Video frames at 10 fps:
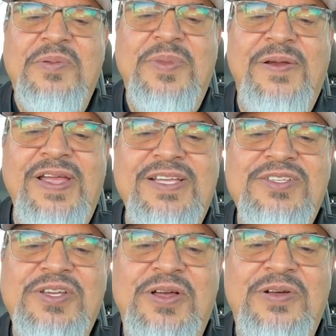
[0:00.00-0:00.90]
Mary and
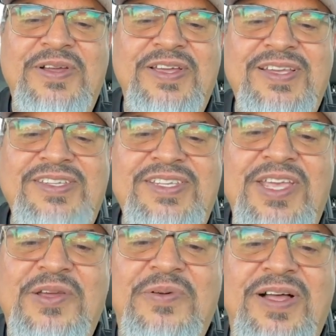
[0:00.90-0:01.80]
Joe, good to see
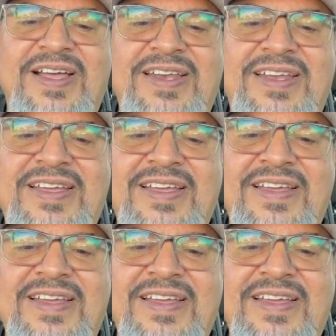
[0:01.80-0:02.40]
you on.